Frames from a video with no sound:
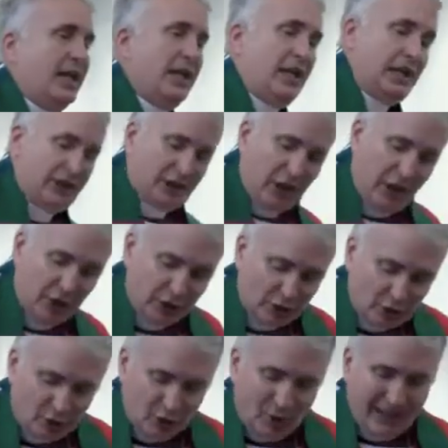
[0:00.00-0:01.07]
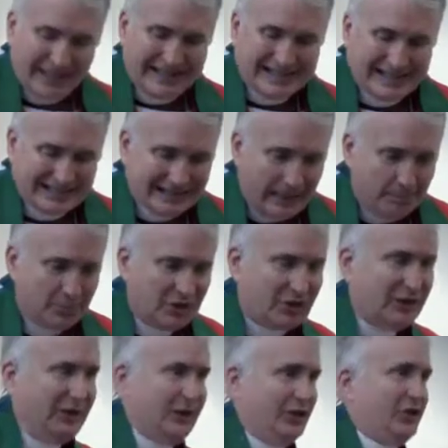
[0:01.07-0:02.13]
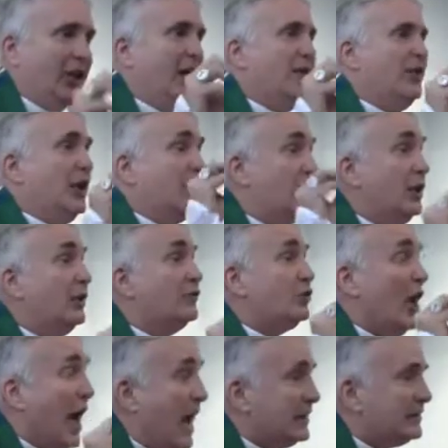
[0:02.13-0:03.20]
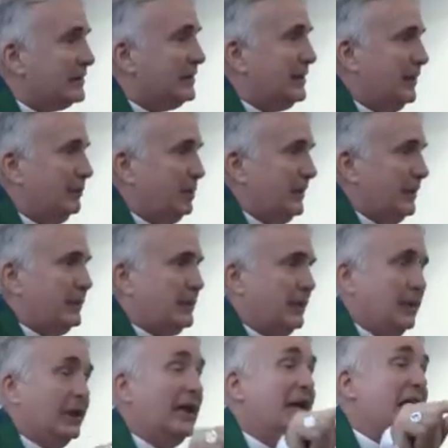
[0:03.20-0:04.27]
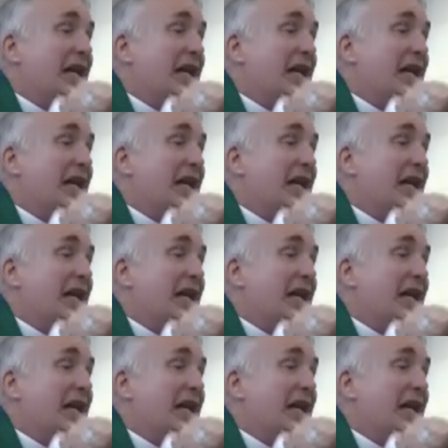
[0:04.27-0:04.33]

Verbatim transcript: is the historic substance that gives us the ability,